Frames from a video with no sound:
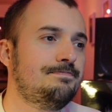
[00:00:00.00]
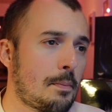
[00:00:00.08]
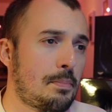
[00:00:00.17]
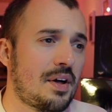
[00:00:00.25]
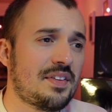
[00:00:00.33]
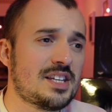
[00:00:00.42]

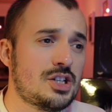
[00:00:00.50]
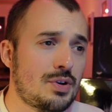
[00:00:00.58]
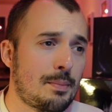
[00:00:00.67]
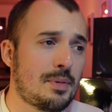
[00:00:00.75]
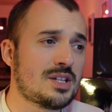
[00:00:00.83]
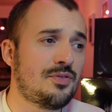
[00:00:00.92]
But this
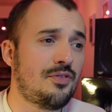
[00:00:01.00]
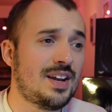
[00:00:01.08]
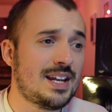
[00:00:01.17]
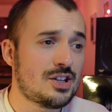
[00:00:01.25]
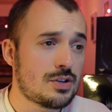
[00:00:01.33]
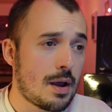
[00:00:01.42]
unit must
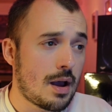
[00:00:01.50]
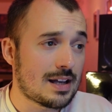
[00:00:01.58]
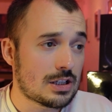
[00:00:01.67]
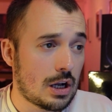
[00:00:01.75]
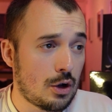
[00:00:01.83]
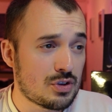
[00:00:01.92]
finish as
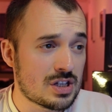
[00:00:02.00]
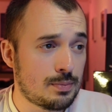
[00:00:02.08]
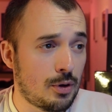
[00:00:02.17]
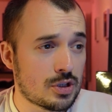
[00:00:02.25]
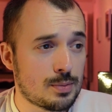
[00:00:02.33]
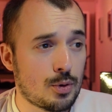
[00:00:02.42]
close as
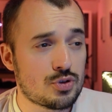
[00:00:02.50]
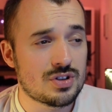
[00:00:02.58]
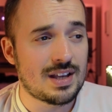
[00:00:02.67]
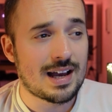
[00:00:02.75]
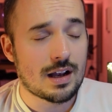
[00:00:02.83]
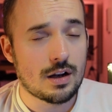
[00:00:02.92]
possible to
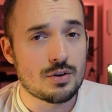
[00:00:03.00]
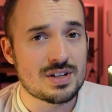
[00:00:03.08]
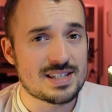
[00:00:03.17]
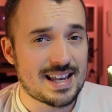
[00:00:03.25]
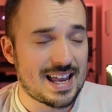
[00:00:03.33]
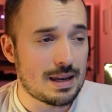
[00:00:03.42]
that
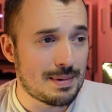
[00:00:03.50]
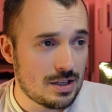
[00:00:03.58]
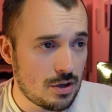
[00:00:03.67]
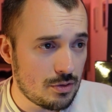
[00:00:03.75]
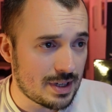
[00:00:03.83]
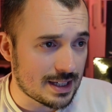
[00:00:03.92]
closest enemy
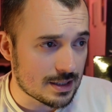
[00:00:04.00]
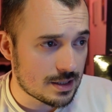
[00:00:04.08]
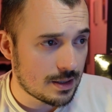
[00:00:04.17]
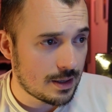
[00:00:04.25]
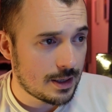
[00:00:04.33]
unit.